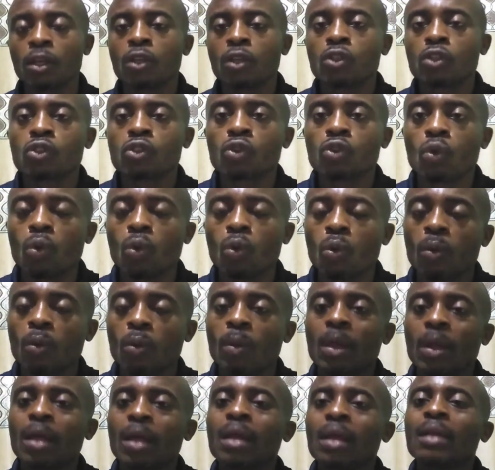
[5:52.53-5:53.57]
So
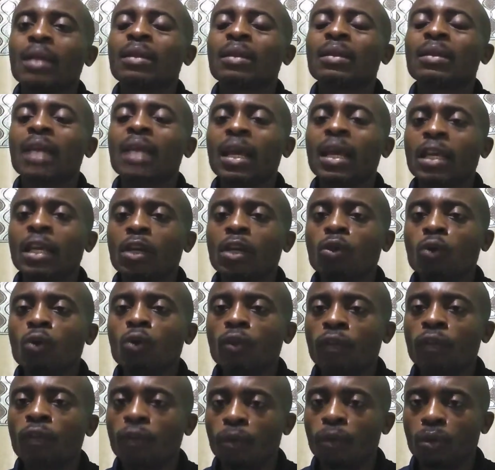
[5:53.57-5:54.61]
take good
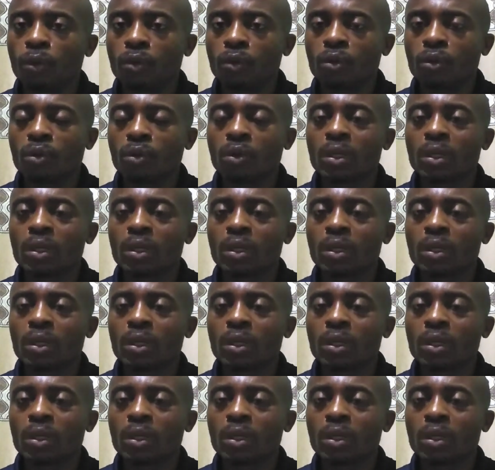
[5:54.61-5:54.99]
food,